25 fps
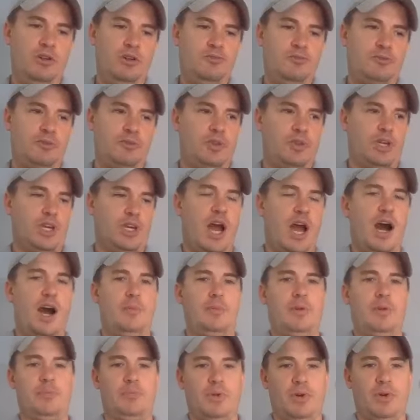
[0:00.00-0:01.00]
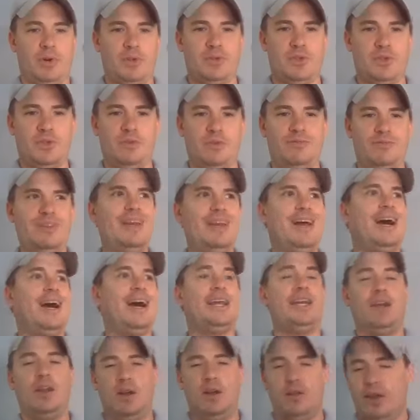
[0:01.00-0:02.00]
for the common person. I
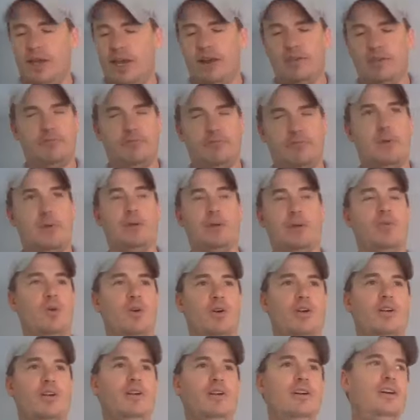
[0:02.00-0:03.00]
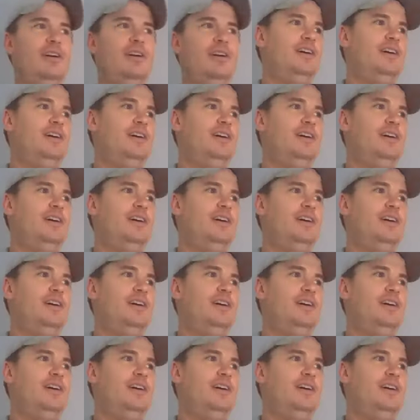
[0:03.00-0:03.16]
know they have many more.